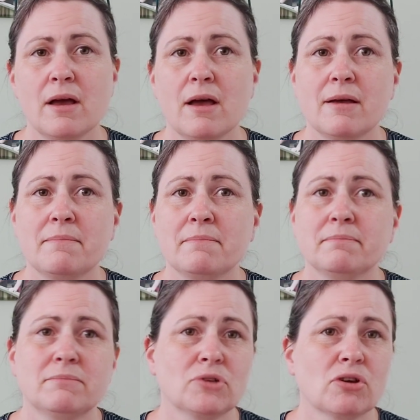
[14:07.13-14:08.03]

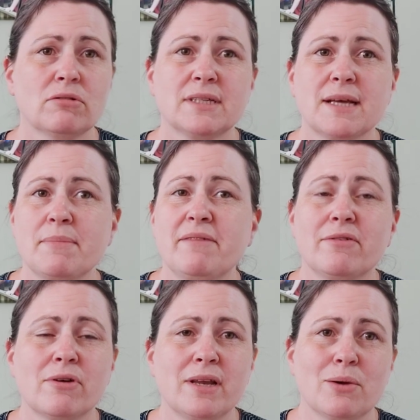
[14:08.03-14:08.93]
Contact me if you've
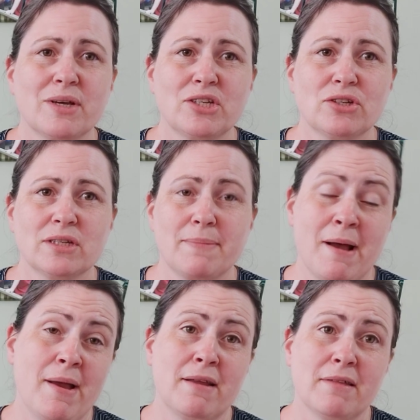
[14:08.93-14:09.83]
got any questions
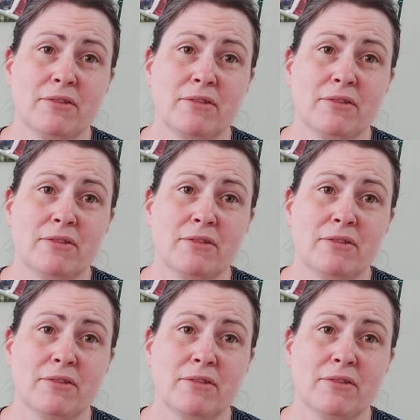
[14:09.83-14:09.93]
about anything